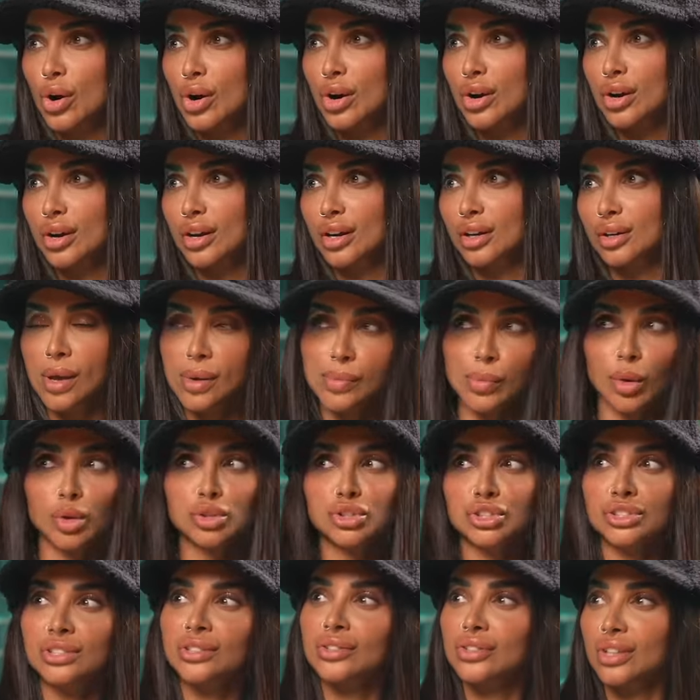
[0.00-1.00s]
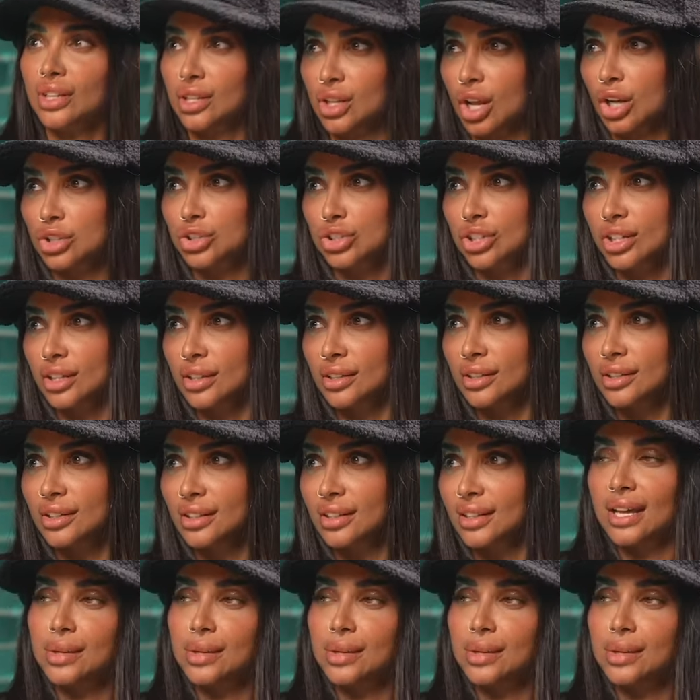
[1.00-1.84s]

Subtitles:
more emotional than logical,